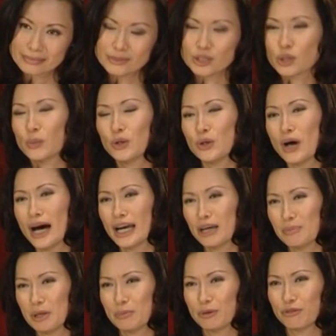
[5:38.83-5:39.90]
So when you hire
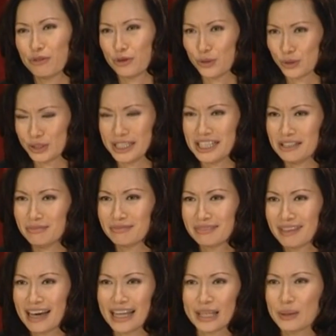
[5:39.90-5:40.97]
people for your team,
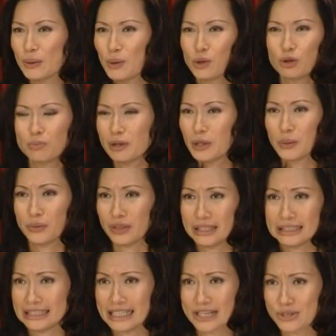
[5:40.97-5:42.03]
are they all below
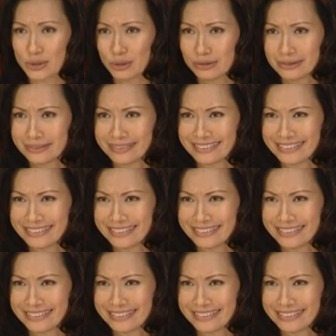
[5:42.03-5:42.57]
30 years old?